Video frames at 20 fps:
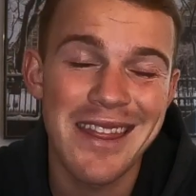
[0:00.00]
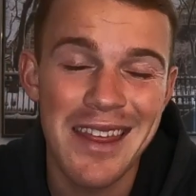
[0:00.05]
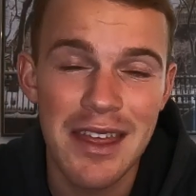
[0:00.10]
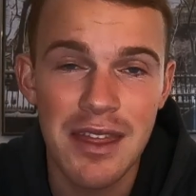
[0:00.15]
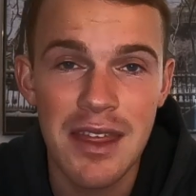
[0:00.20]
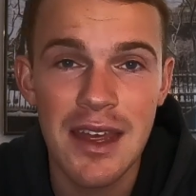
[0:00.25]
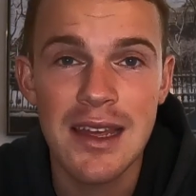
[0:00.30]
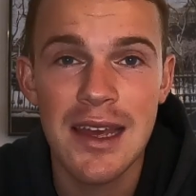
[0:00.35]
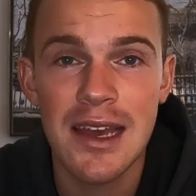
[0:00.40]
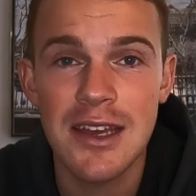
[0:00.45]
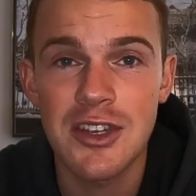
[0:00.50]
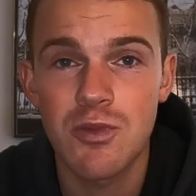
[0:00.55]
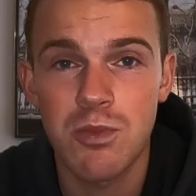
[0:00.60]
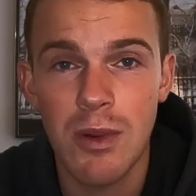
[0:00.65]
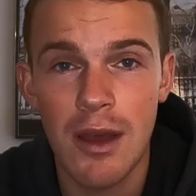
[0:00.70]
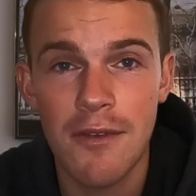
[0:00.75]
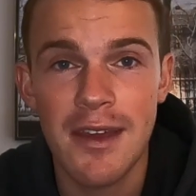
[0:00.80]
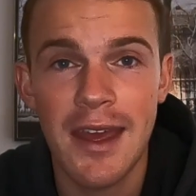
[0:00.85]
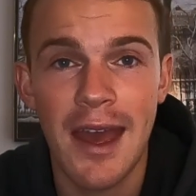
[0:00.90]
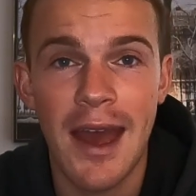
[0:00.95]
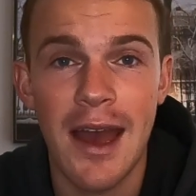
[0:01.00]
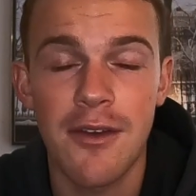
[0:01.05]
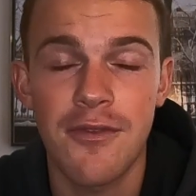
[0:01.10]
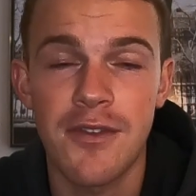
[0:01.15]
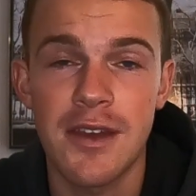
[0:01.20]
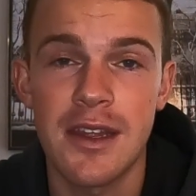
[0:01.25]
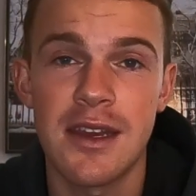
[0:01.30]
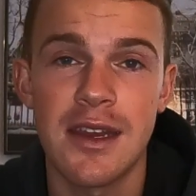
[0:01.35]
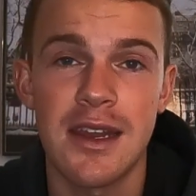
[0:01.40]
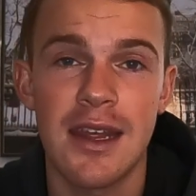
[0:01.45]
The thing is, with
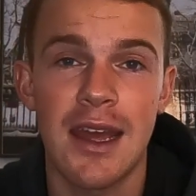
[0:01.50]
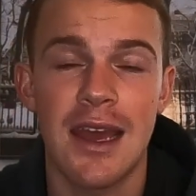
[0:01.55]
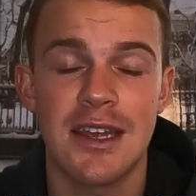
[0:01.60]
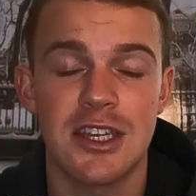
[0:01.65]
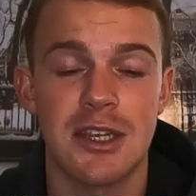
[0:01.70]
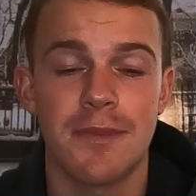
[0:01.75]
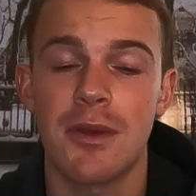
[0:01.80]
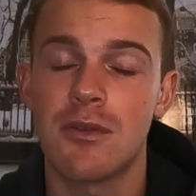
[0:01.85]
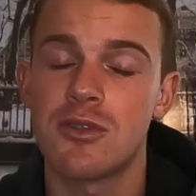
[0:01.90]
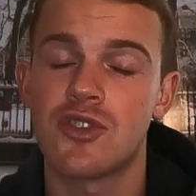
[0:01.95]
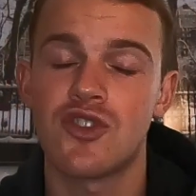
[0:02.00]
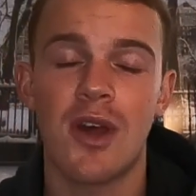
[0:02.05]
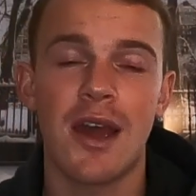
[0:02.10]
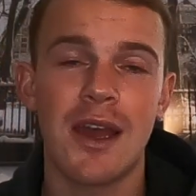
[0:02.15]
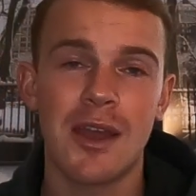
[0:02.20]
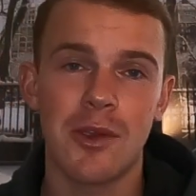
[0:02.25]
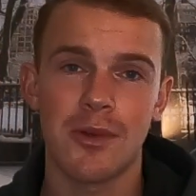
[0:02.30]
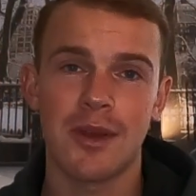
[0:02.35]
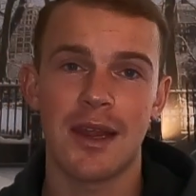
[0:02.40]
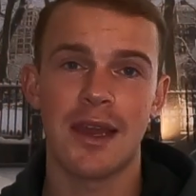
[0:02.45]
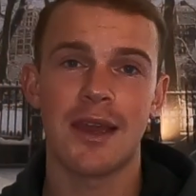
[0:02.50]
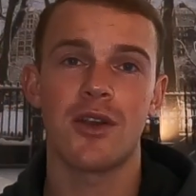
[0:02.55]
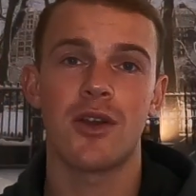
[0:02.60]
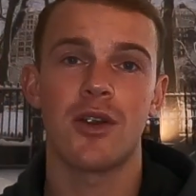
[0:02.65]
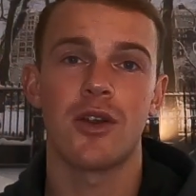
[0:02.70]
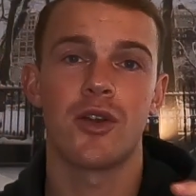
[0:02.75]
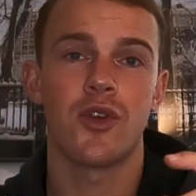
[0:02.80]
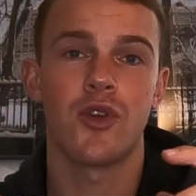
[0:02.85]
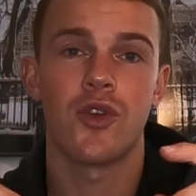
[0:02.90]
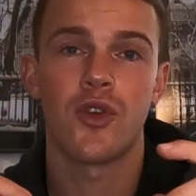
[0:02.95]
caffeine, it's about trial and
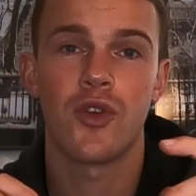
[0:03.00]
error.